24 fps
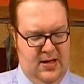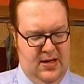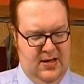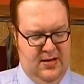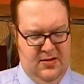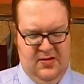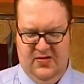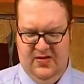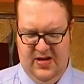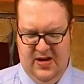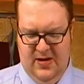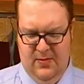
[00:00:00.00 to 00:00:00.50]

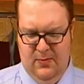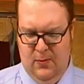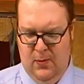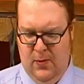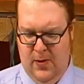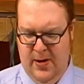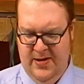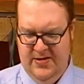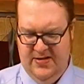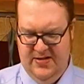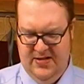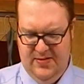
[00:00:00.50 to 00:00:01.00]
Yeah, the
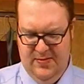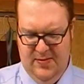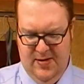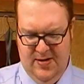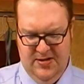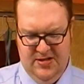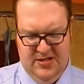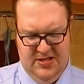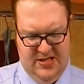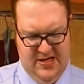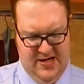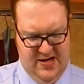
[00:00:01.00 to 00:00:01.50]
same white
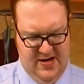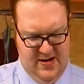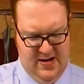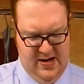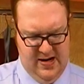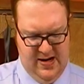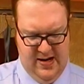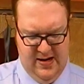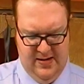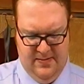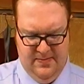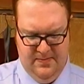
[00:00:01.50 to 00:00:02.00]
smudge is
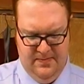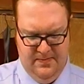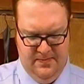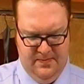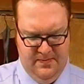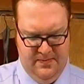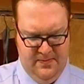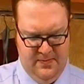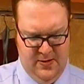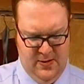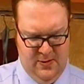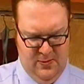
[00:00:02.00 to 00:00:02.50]
there again.
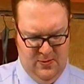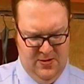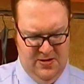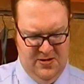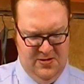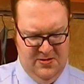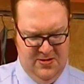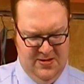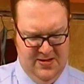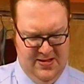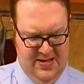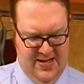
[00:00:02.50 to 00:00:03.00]
I
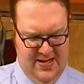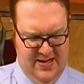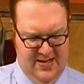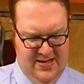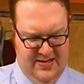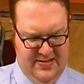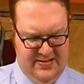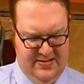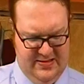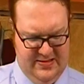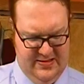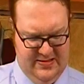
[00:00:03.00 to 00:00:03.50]
wonder what that
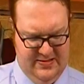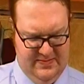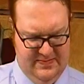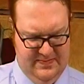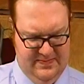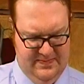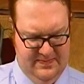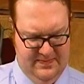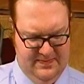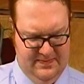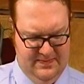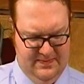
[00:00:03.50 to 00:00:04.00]
is.
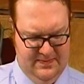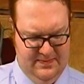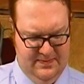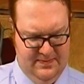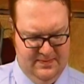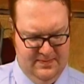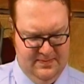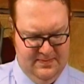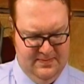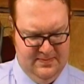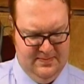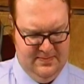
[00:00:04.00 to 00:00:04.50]

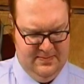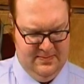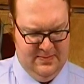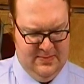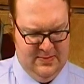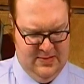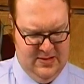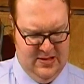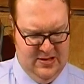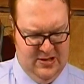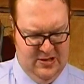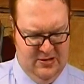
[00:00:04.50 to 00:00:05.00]

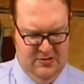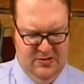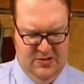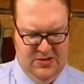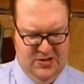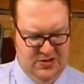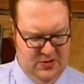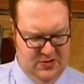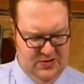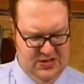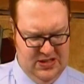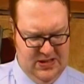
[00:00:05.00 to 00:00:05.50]
It
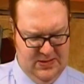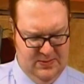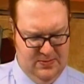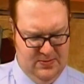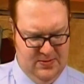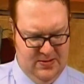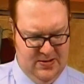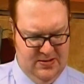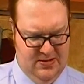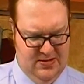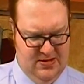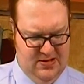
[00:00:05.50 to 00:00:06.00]
only shows
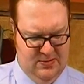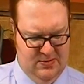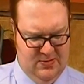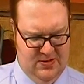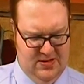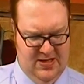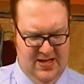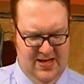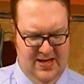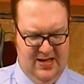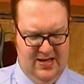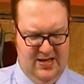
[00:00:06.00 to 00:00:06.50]
up when
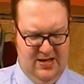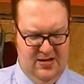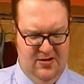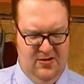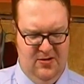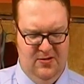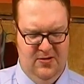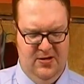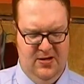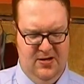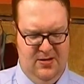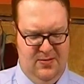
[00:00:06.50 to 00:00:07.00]
someone's getting
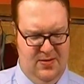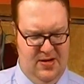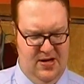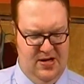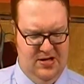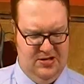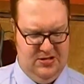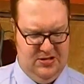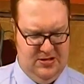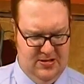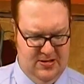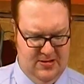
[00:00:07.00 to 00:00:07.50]
killed in a
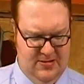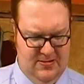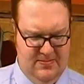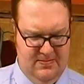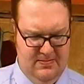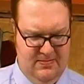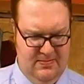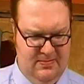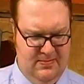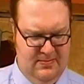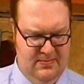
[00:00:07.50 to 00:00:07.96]
picture.